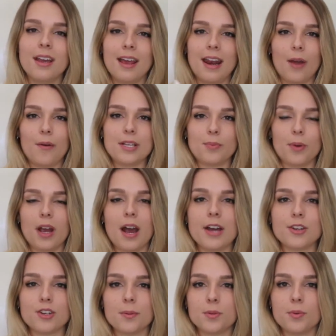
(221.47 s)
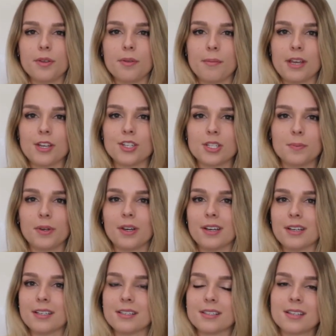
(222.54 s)
and I always bring eye drops with me just
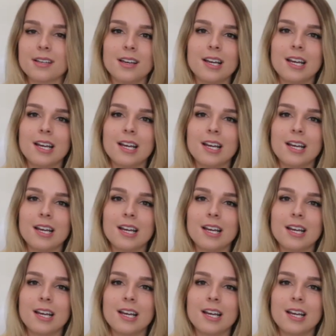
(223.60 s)
because